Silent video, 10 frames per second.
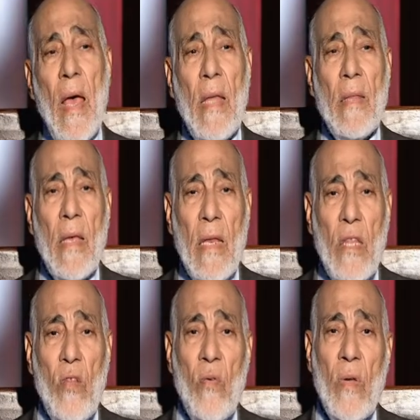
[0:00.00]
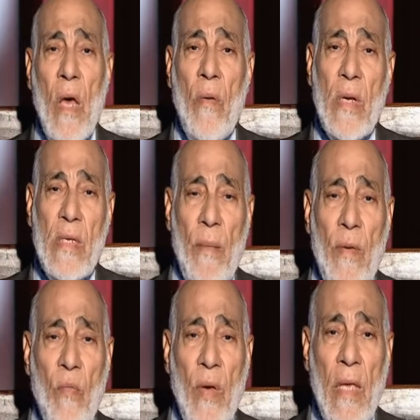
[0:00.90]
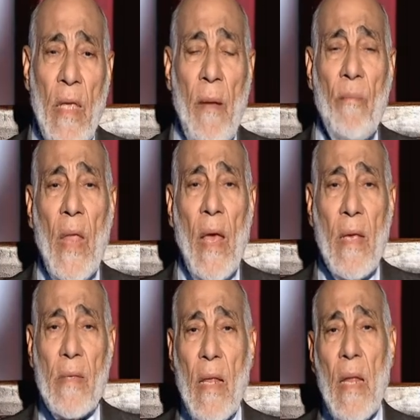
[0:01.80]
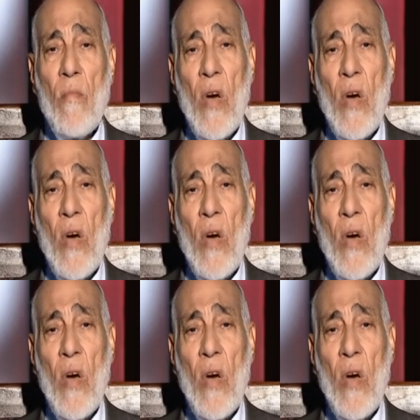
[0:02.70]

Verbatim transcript: and greet you in our Islamic way. Assalamu